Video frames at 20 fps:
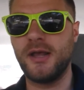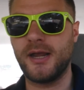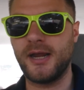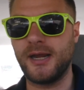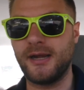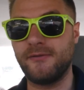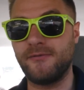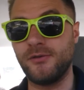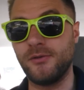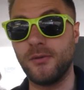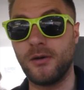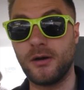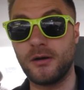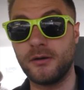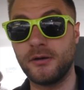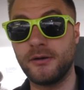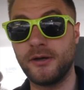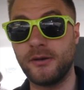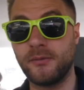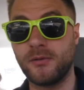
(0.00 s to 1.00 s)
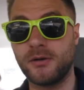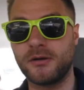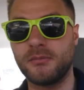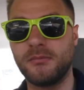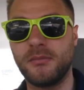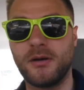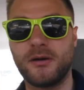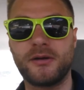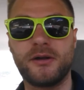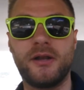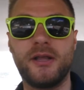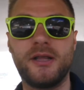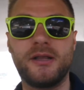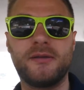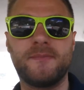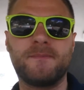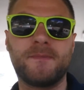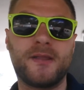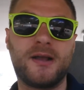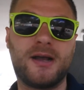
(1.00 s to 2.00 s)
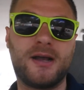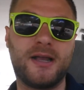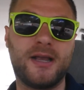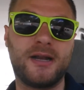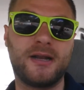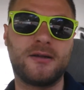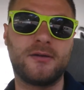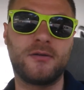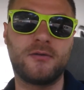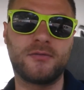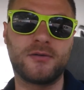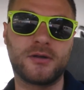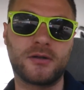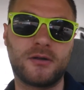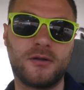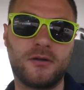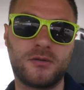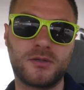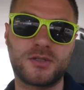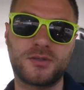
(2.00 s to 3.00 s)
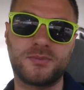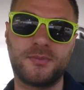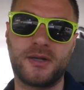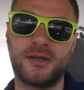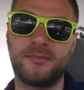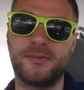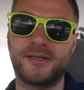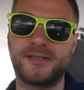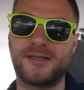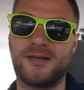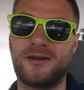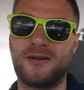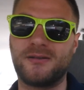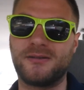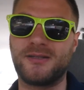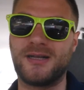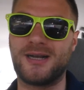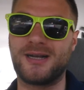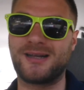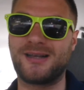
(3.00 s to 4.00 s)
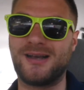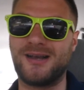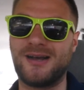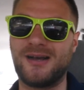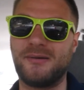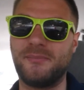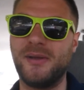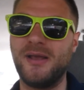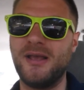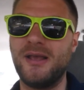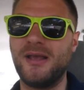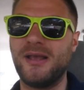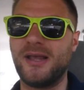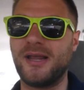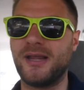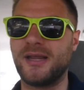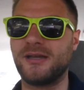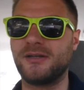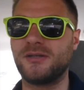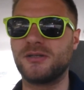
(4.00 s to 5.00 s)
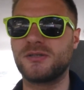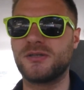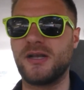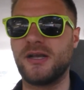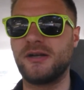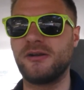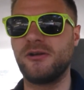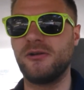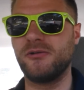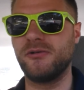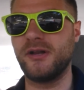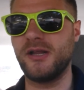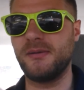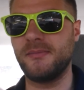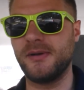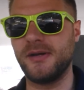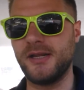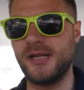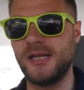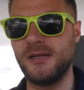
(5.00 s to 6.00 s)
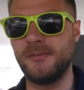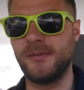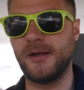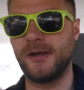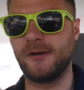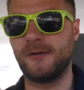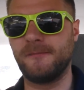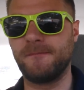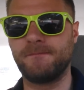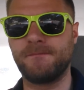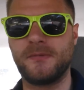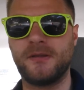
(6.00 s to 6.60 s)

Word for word: And if you are in network marketing, head on over to coachmikemacdonald.com and just enter your name and email.